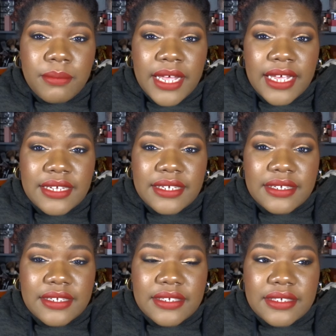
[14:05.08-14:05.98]

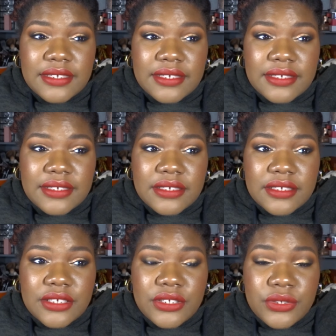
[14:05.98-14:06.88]
back
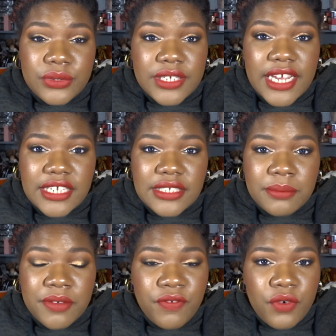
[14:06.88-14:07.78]
2 days
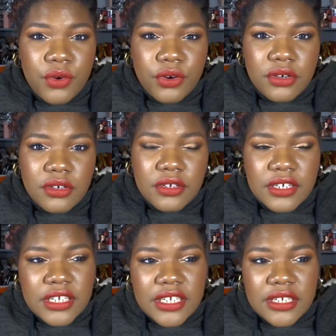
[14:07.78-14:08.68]
before.
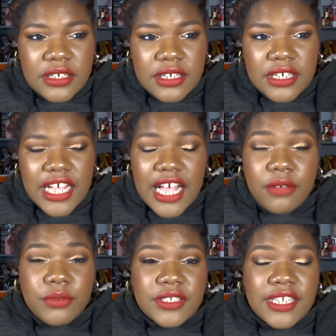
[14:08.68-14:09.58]
I
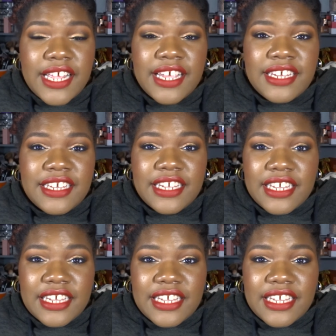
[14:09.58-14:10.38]
was like,